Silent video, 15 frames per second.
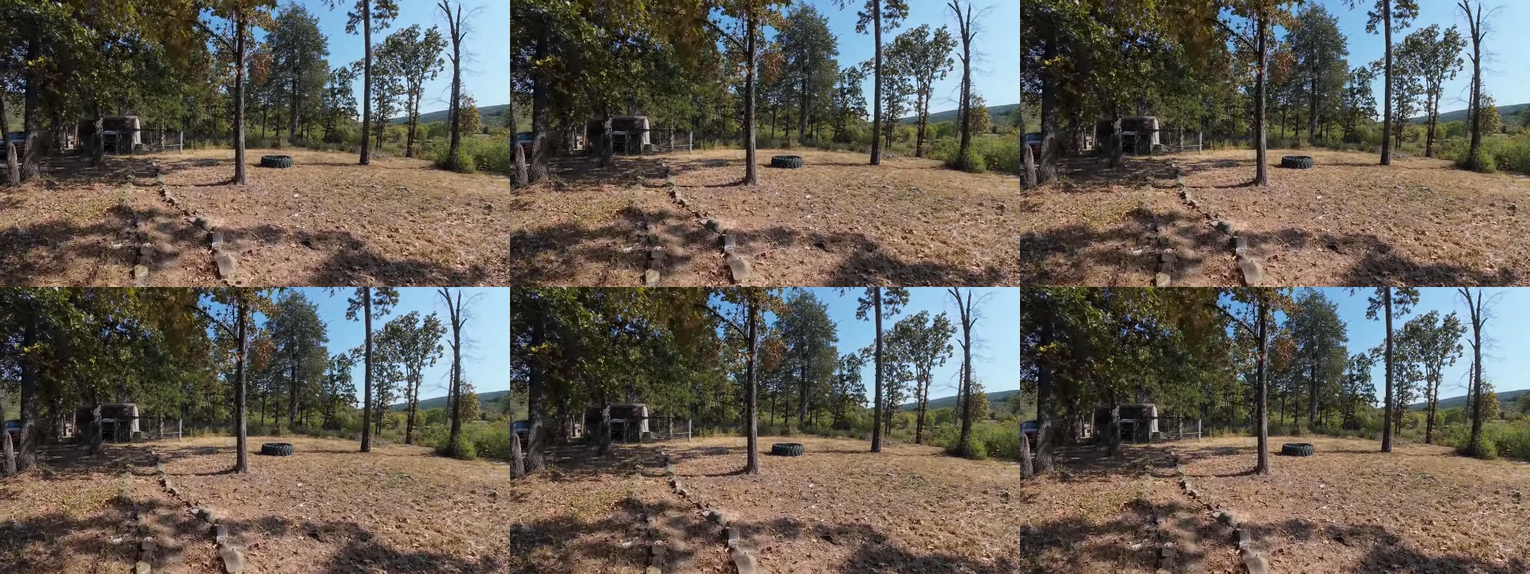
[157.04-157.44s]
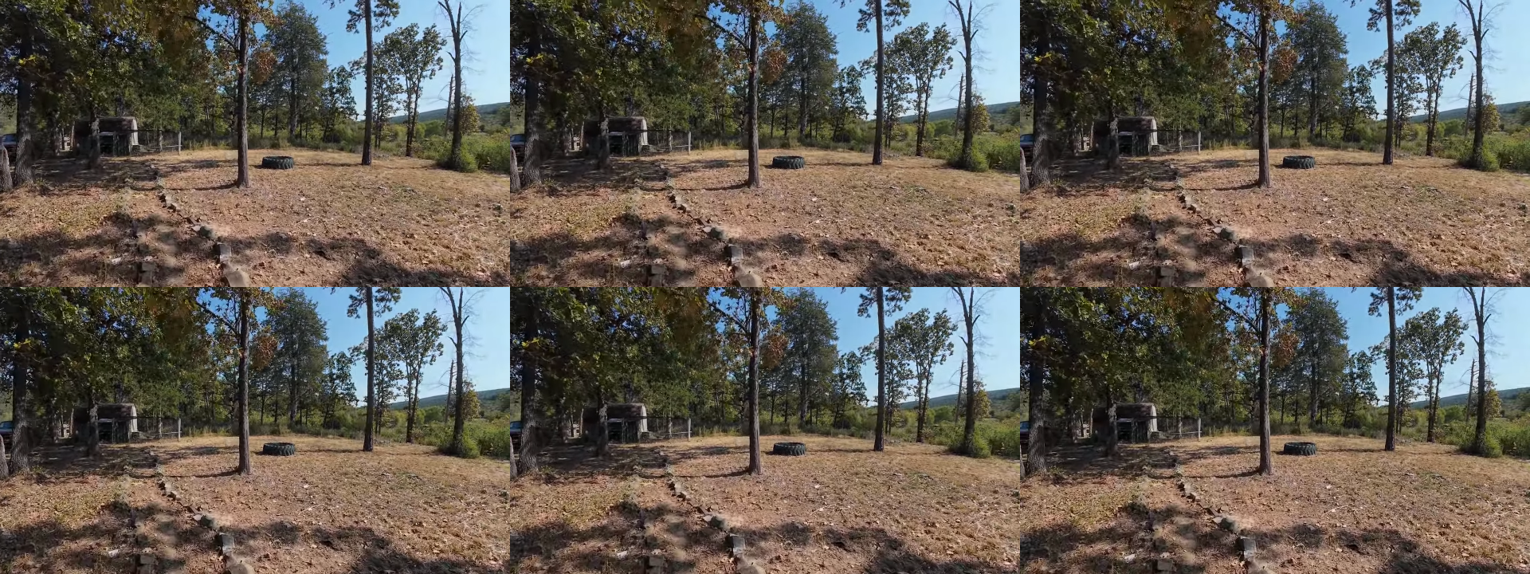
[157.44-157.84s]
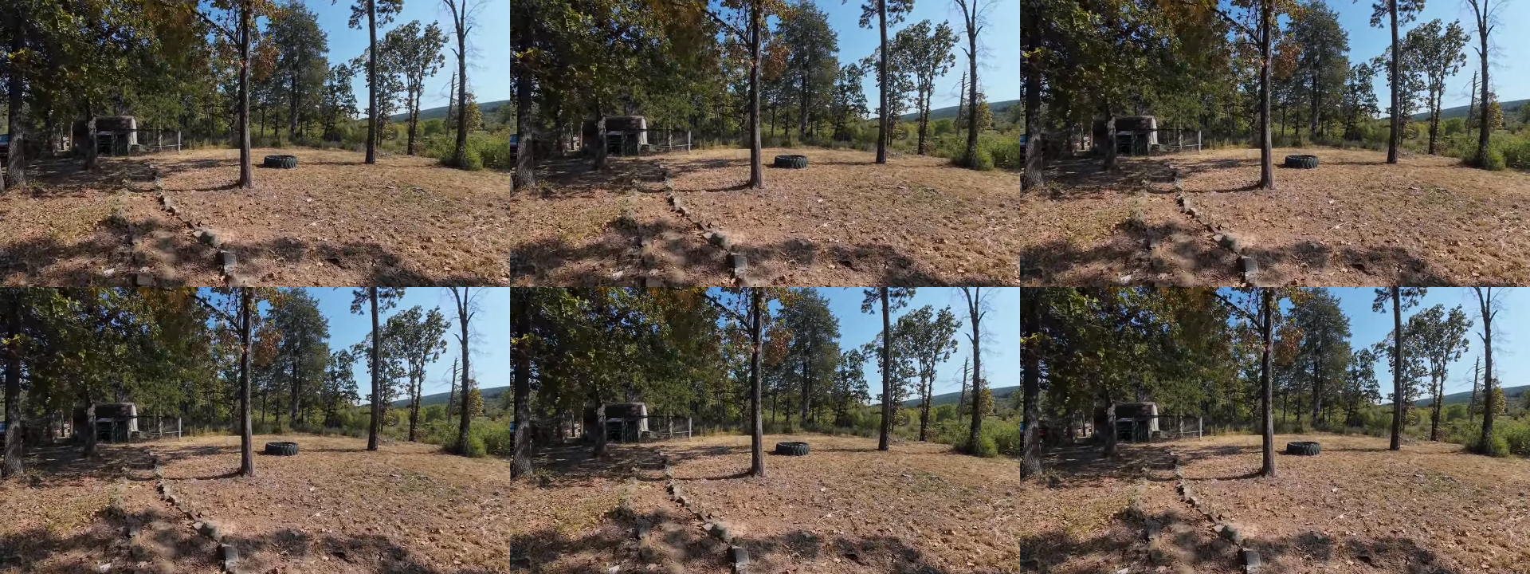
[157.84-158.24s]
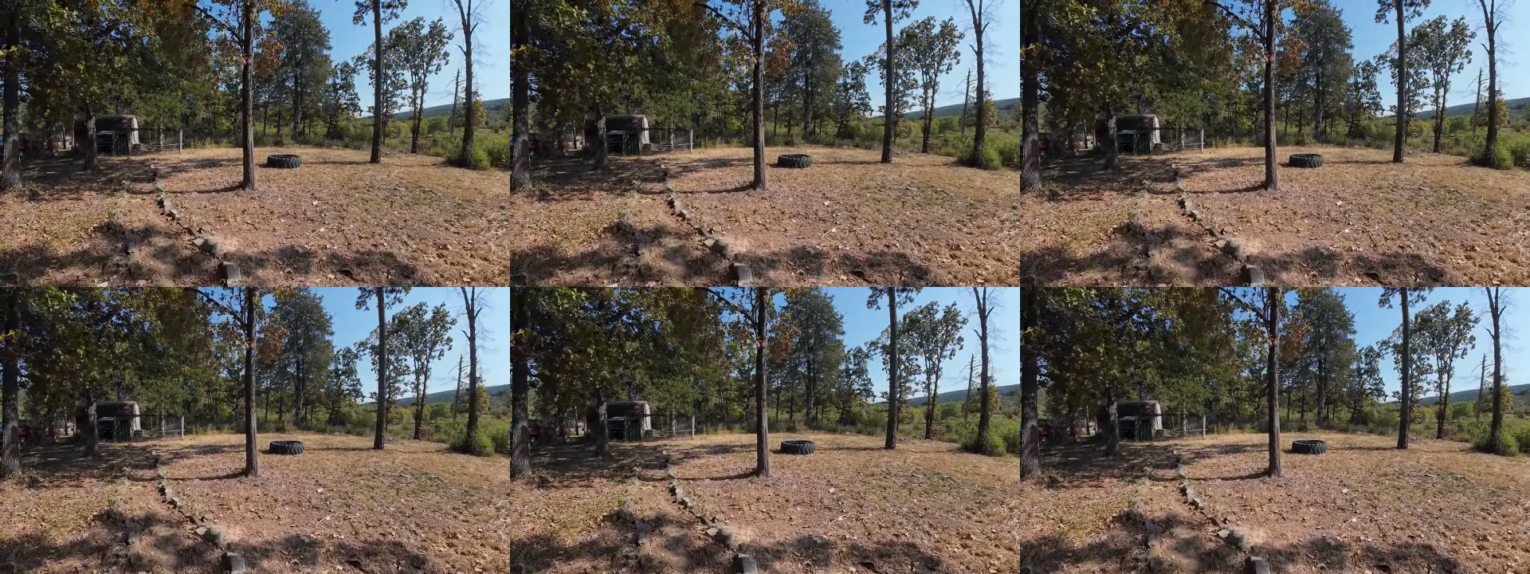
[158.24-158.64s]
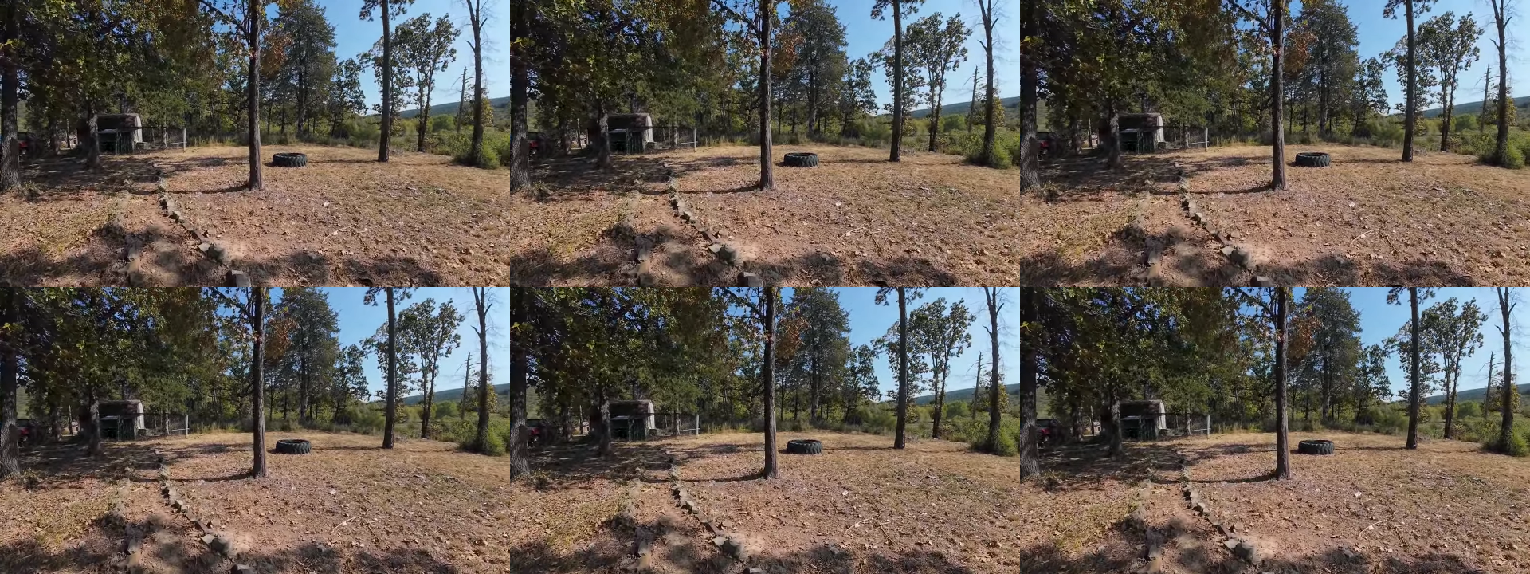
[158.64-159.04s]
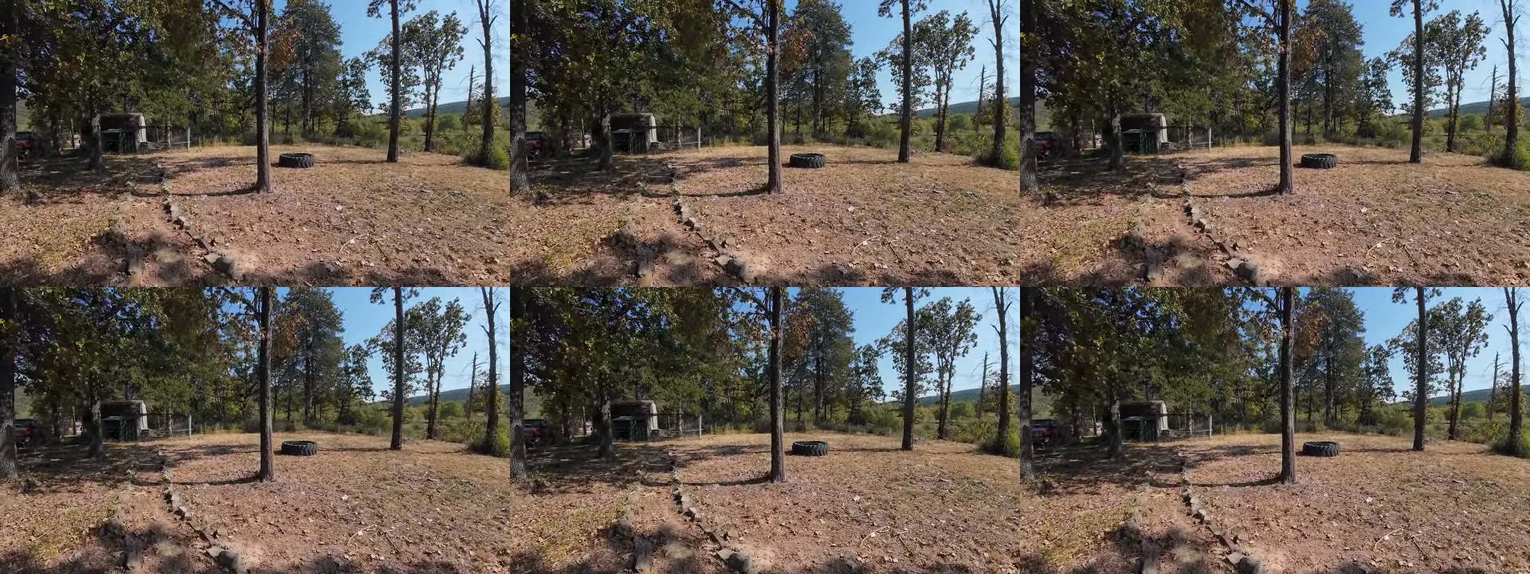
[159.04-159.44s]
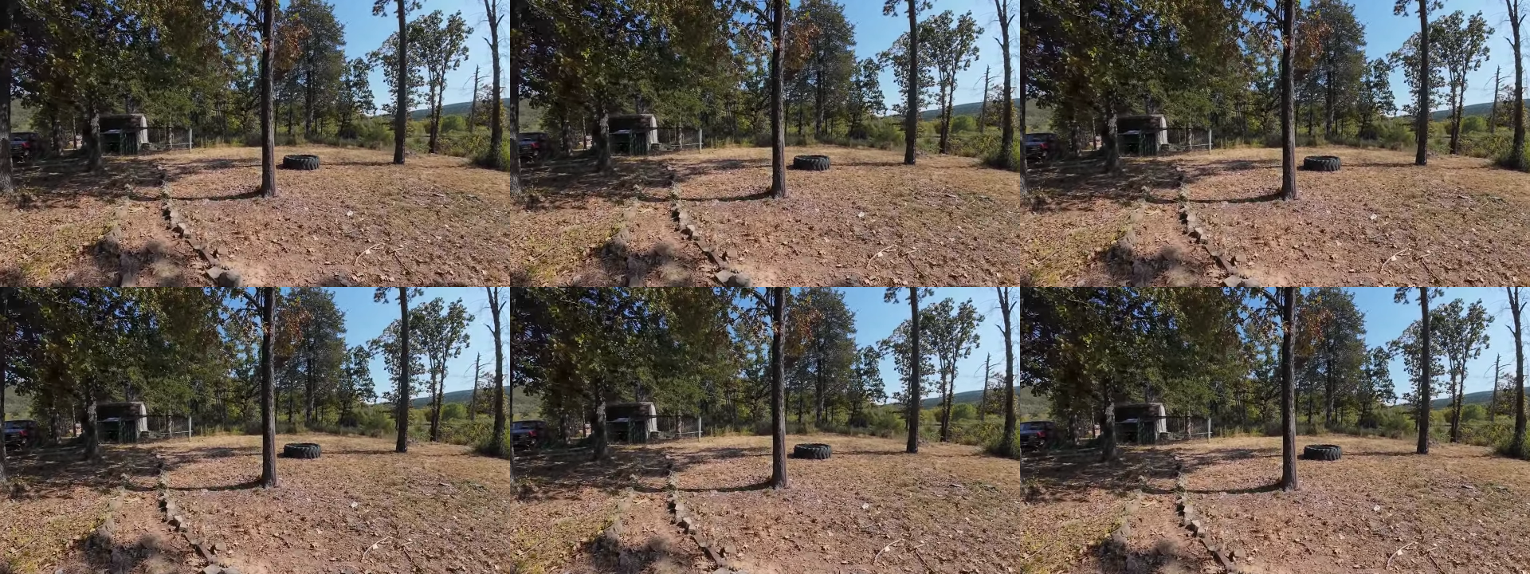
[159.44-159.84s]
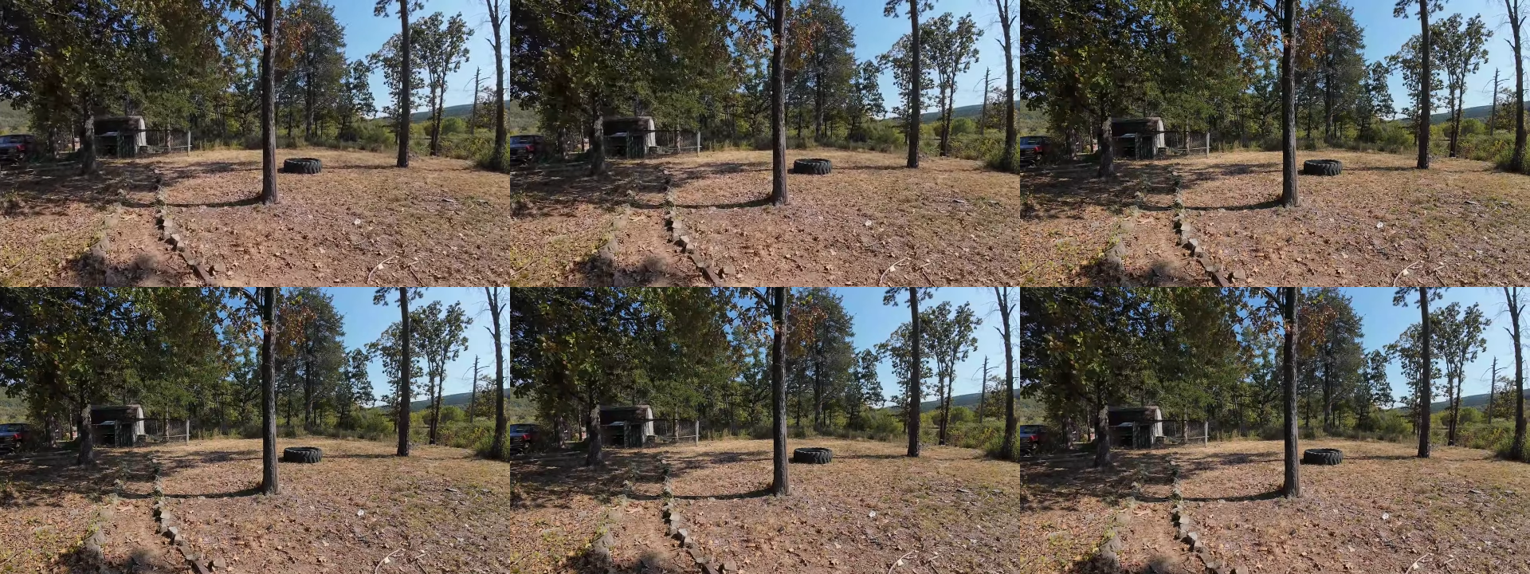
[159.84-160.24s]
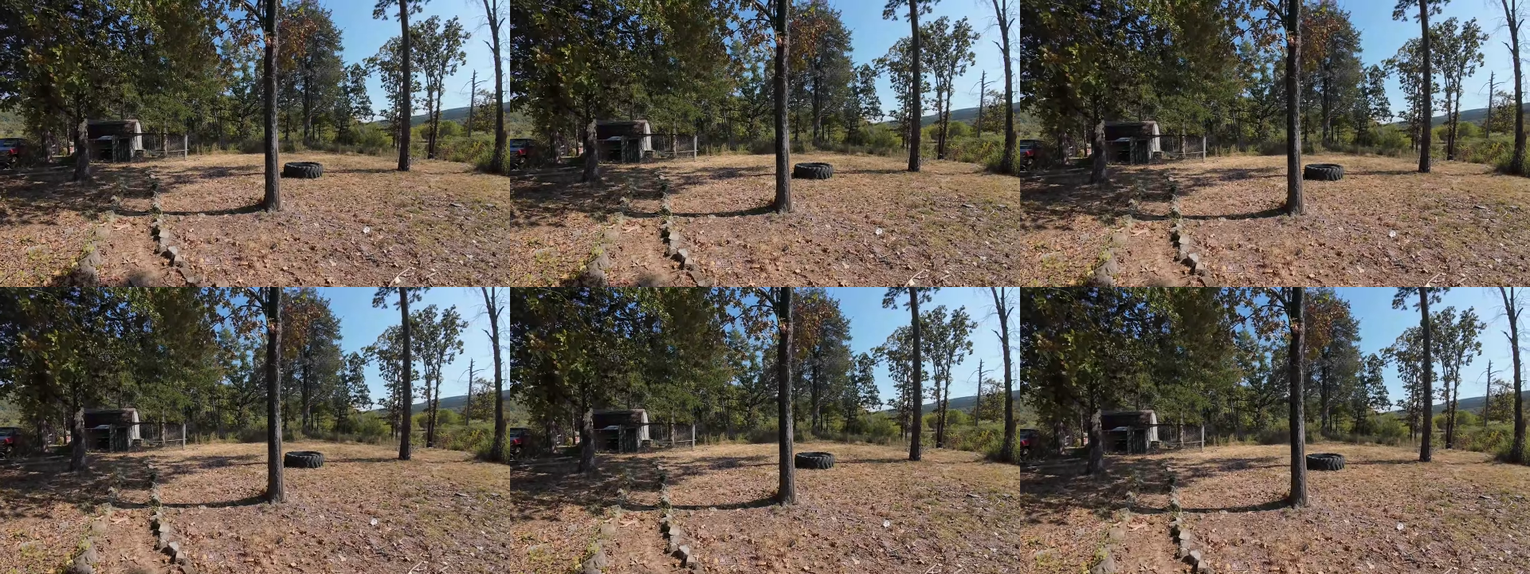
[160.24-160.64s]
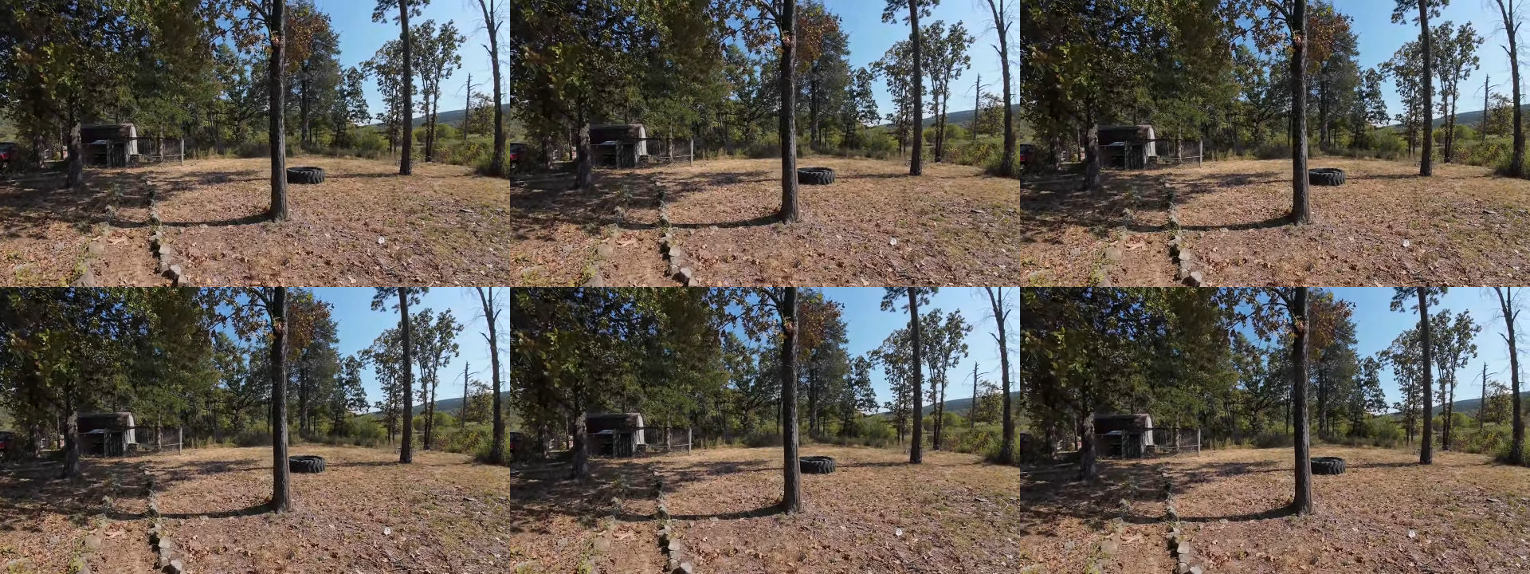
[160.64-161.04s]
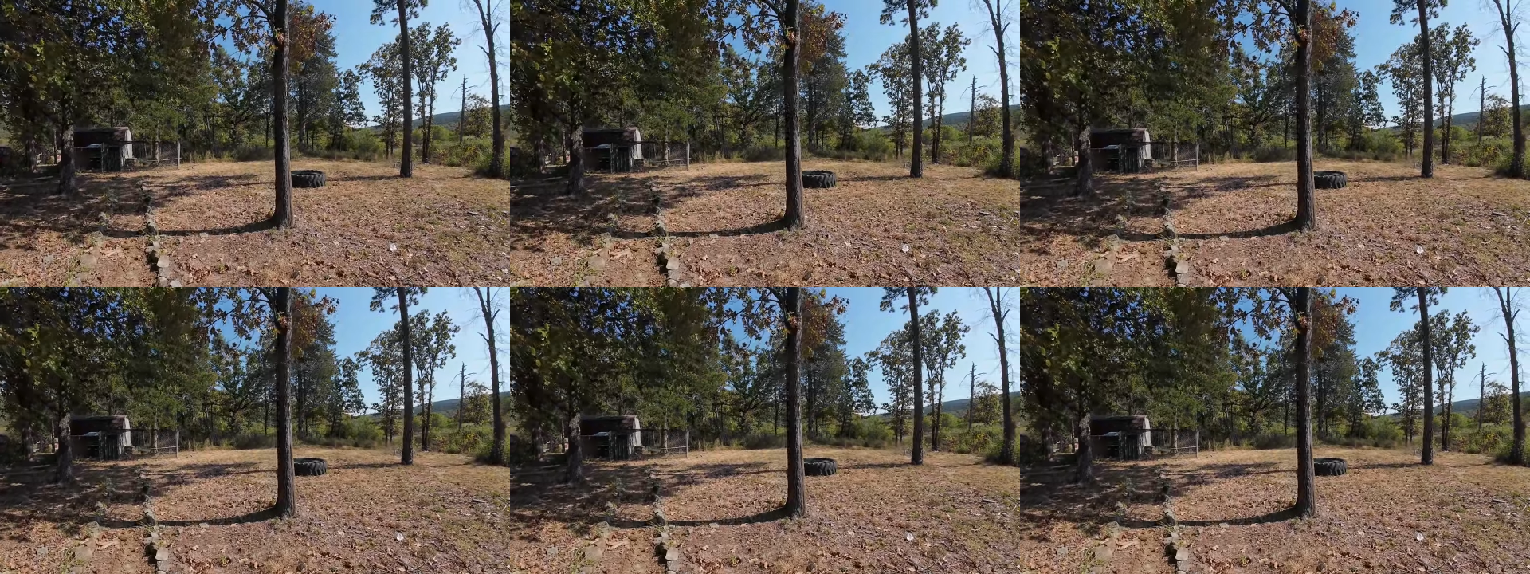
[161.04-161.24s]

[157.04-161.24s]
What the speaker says: Nobody's mouth can be seen.